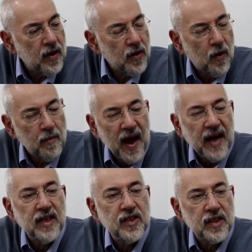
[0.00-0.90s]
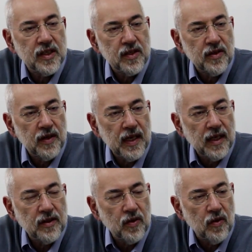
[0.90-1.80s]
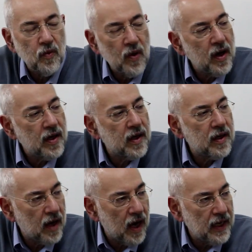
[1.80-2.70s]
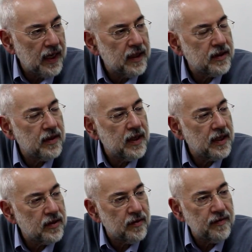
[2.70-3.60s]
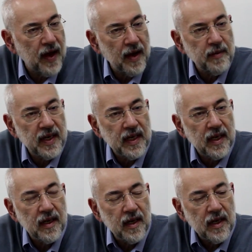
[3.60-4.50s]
your managers, you need your work colleagues, you need your family